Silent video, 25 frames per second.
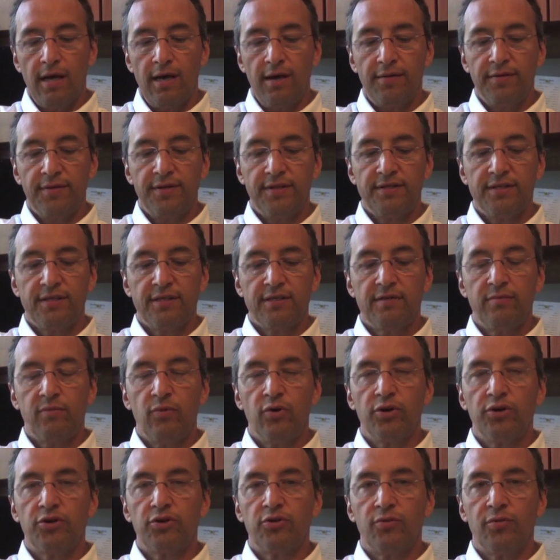This is a
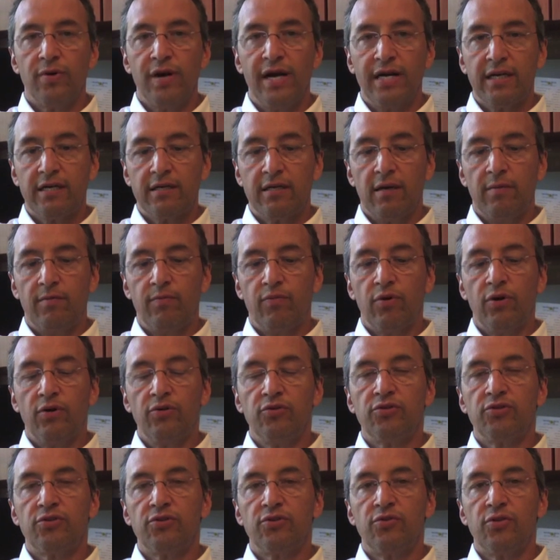more direct
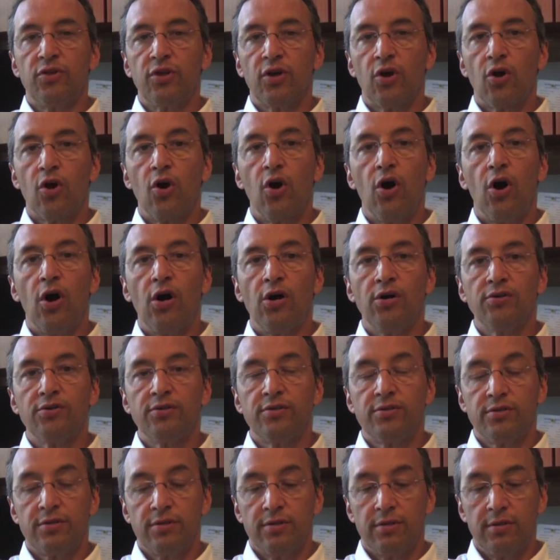approach to the
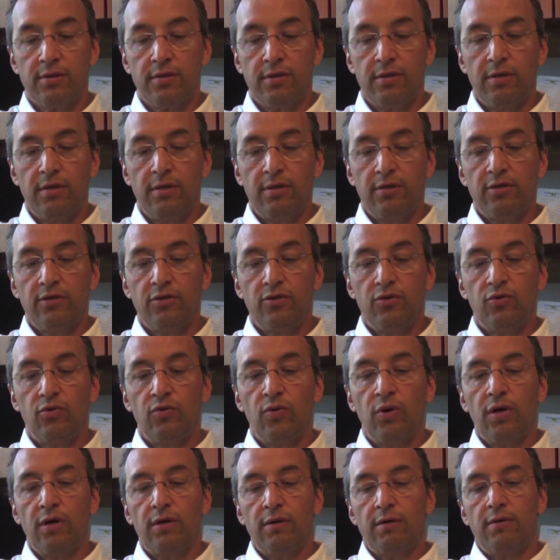cause, to
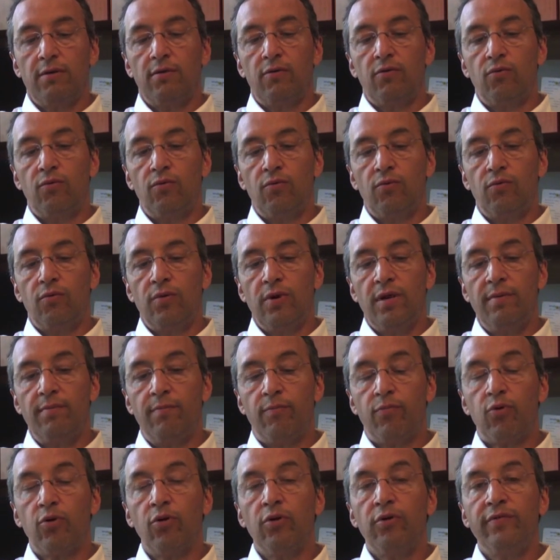
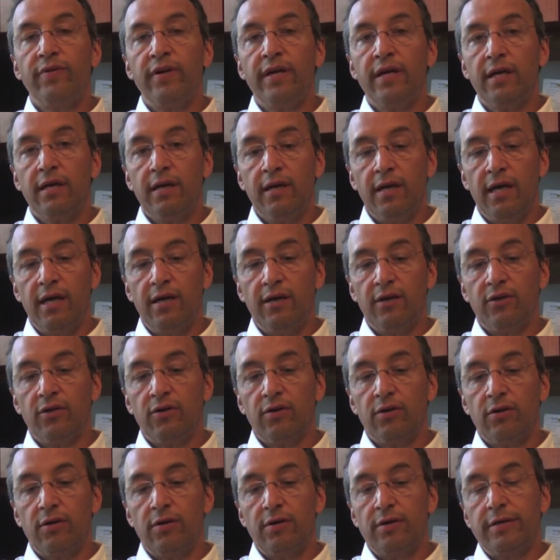improving and
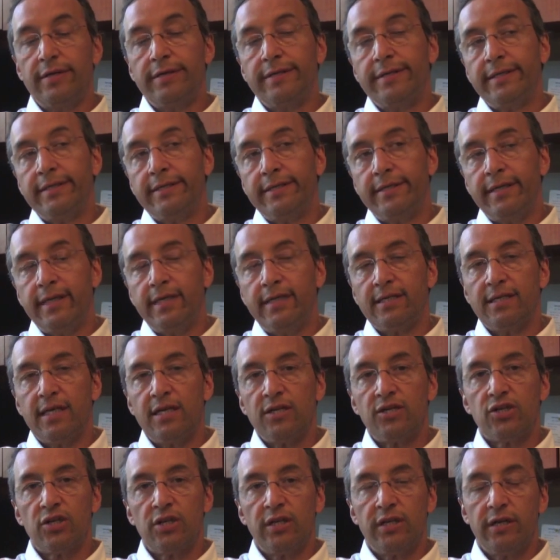
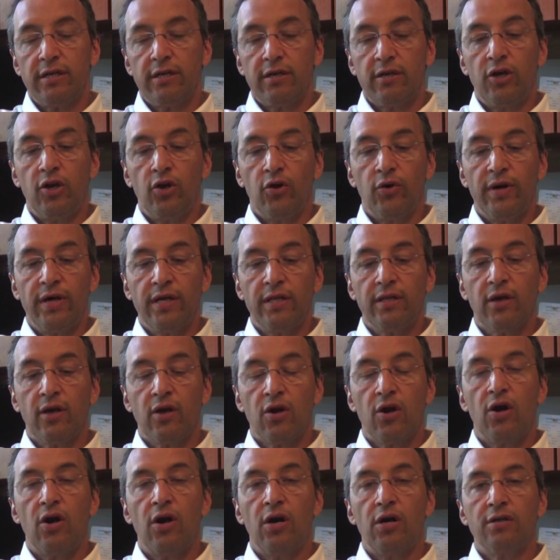essentially curing the
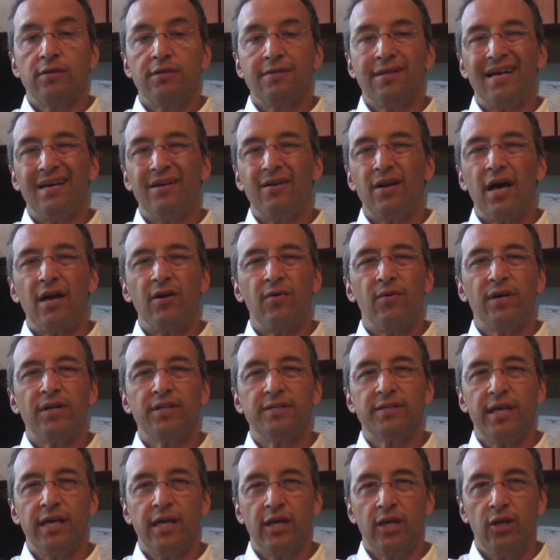cause. I don't want to
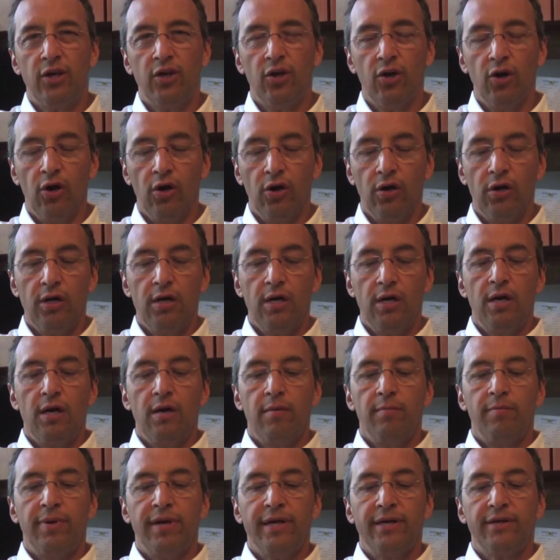say cure,
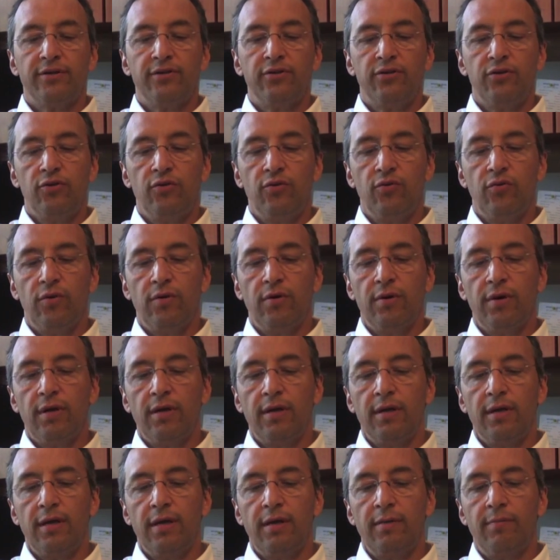but to
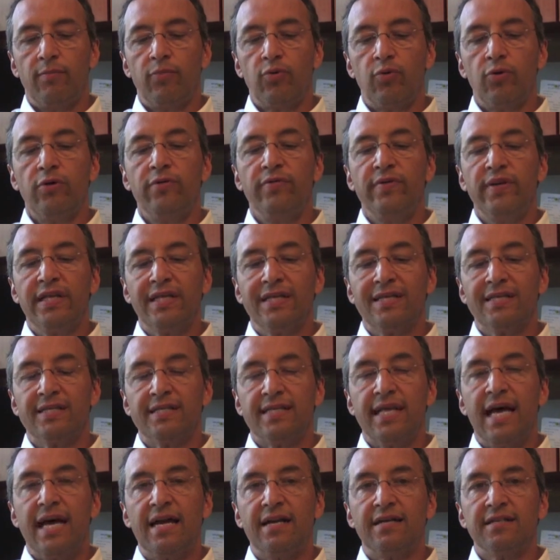improving the
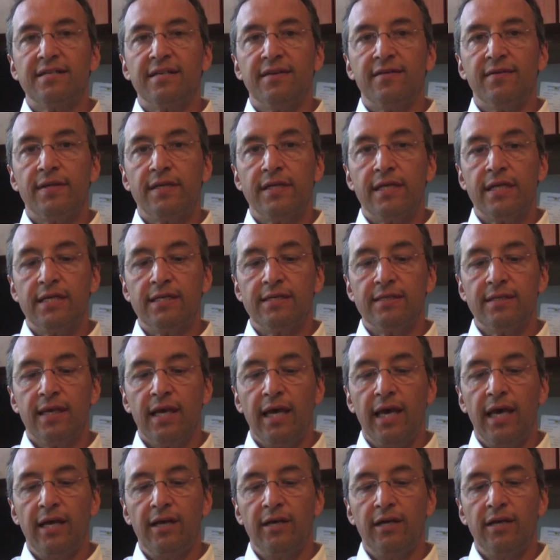status of the disc
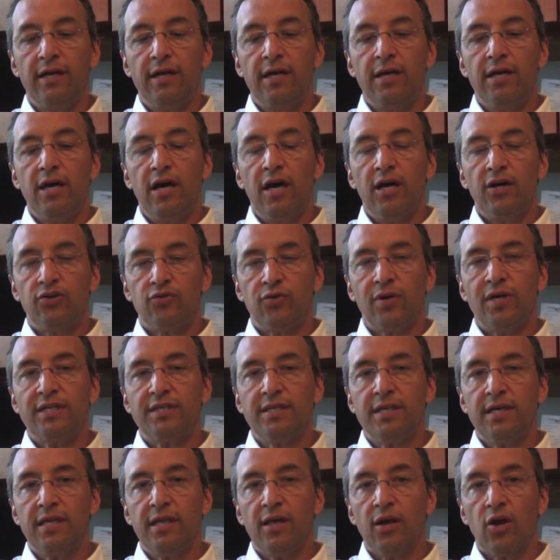and
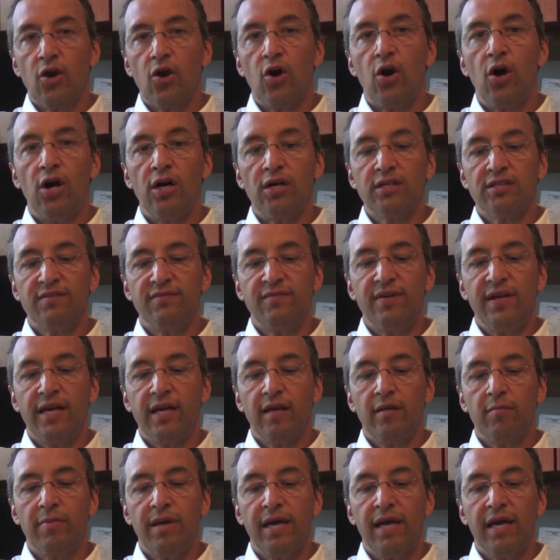addressing the cause of neck
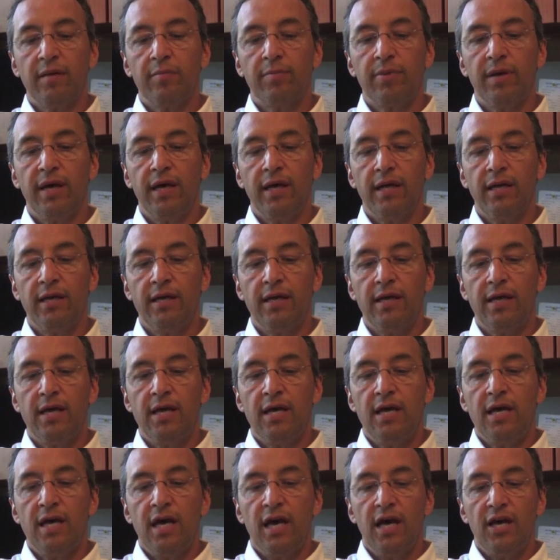and back pain.
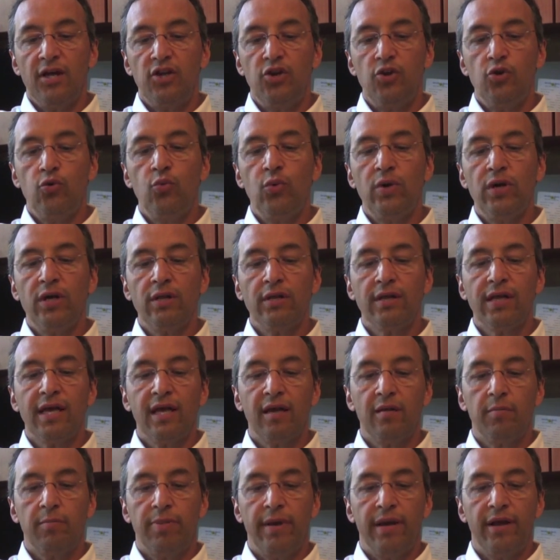You will
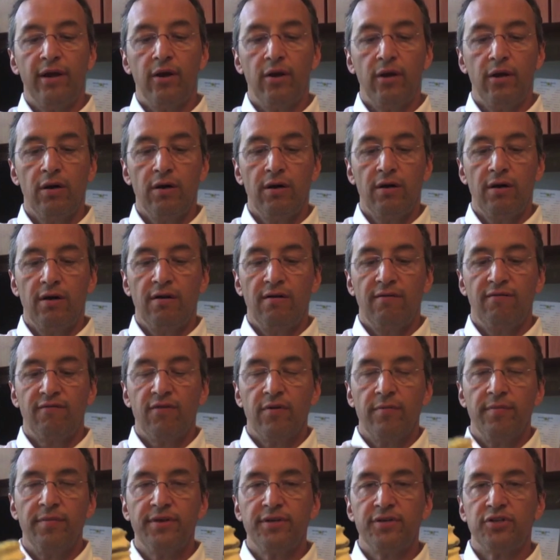get better
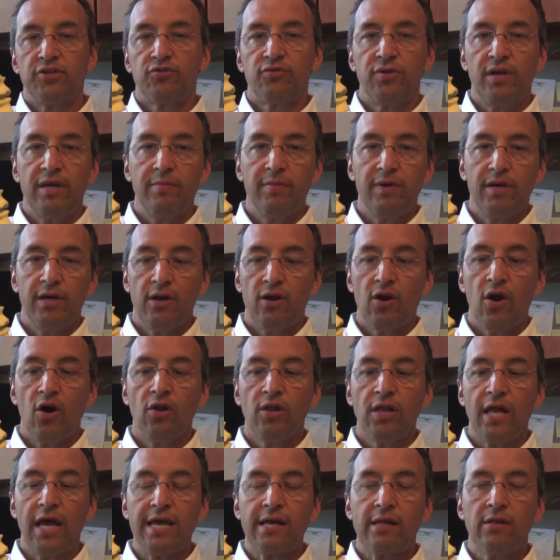from this treatment, in all
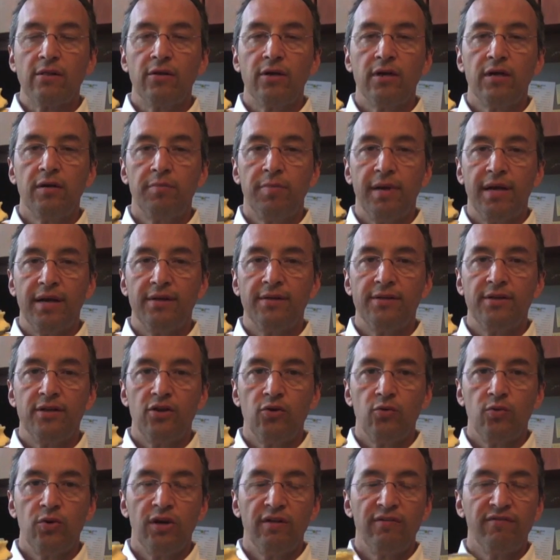likelihood better than
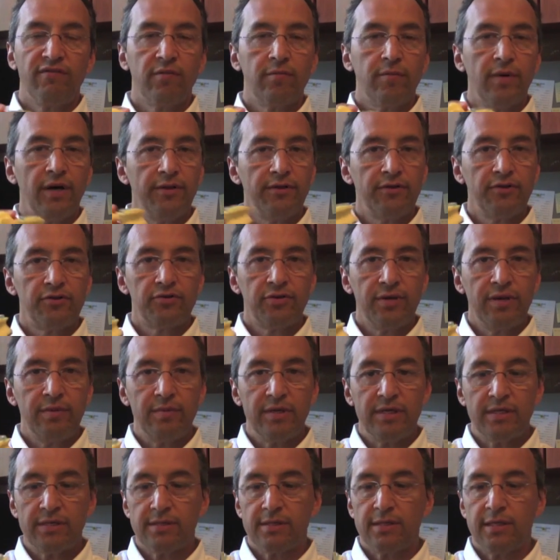you will from other
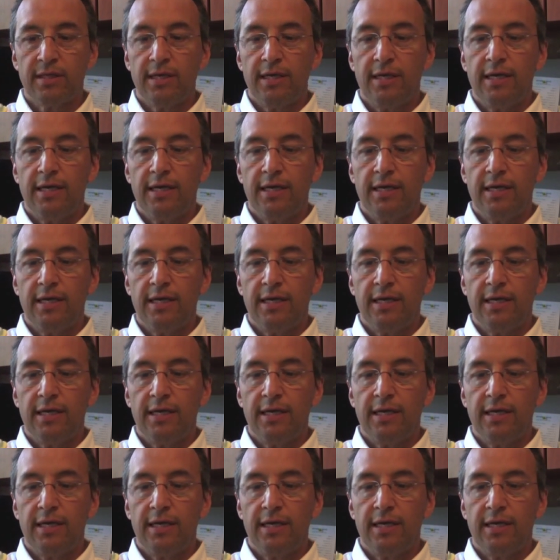treatments.